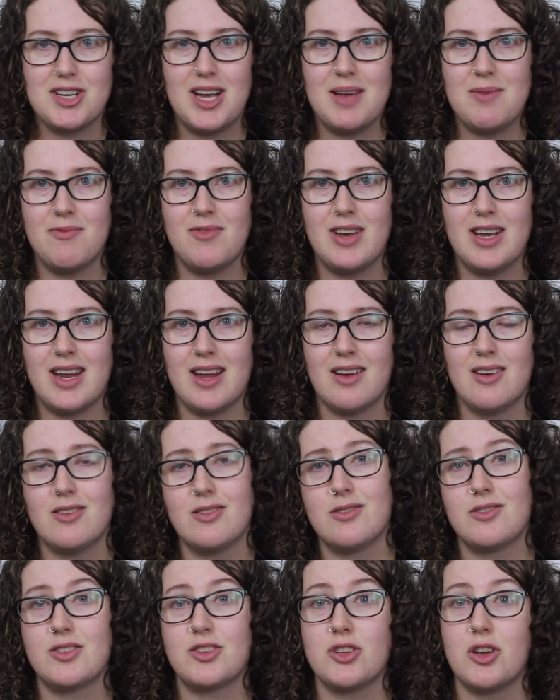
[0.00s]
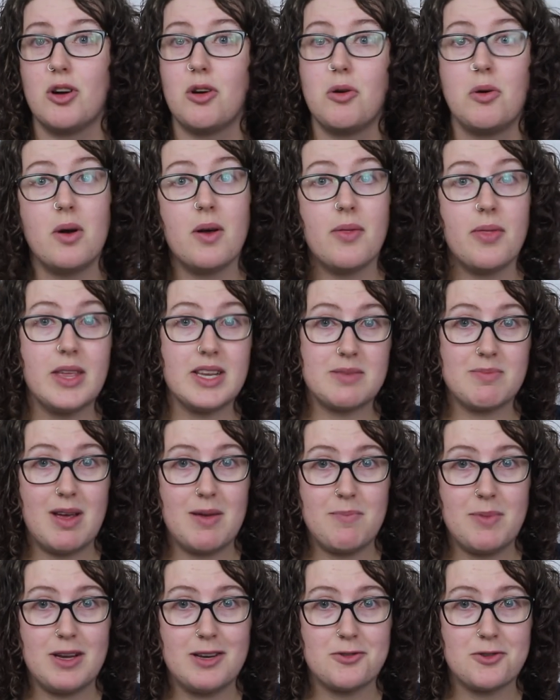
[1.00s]
type videos, so this
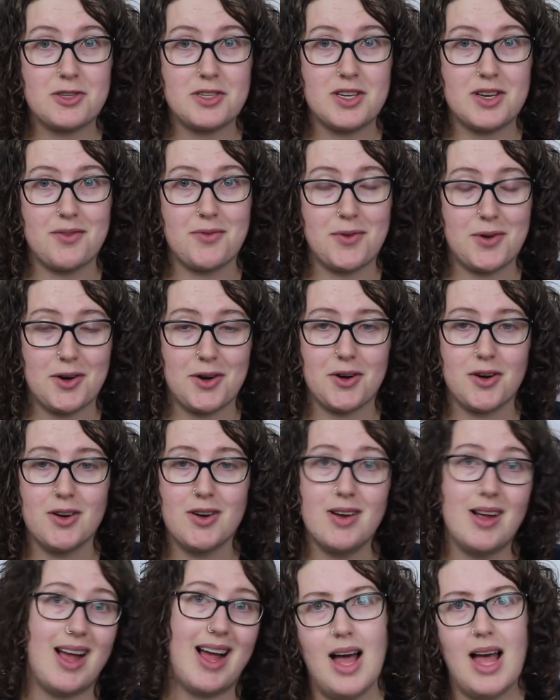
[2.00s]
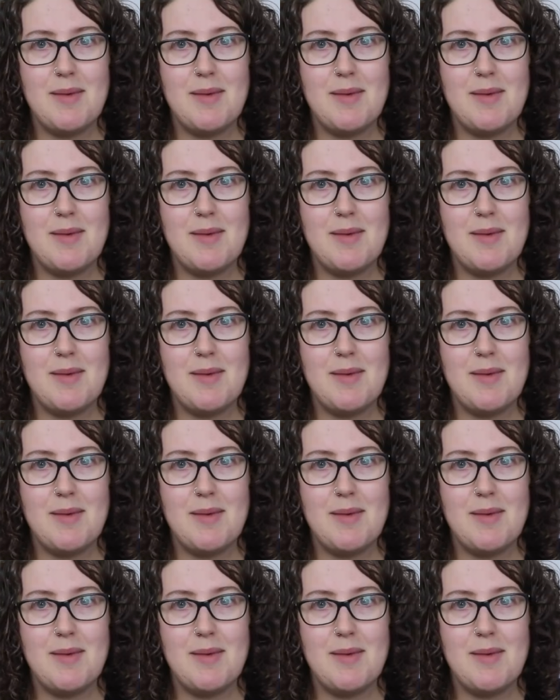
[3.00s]
might be interesting for her.